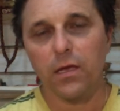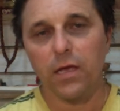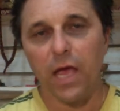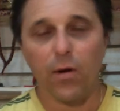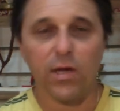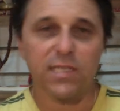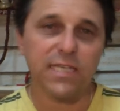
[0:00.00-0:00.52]

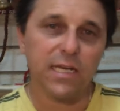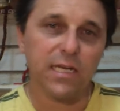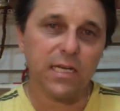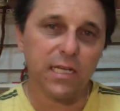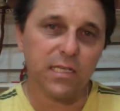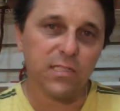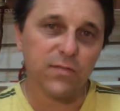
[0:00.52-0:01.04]
Our
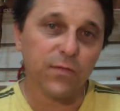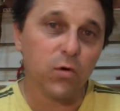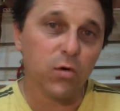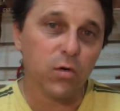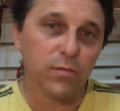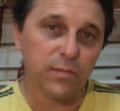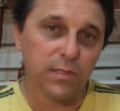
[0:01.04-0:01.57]
identity is
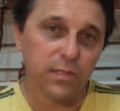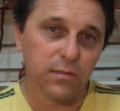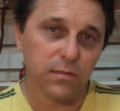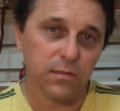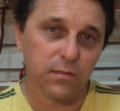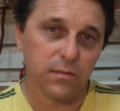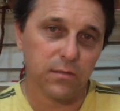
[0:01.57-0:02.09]
formed
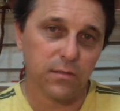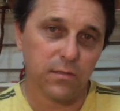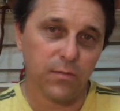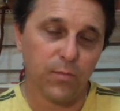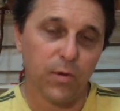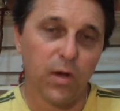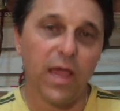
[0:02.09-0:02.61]

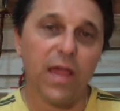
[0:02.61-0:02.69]
by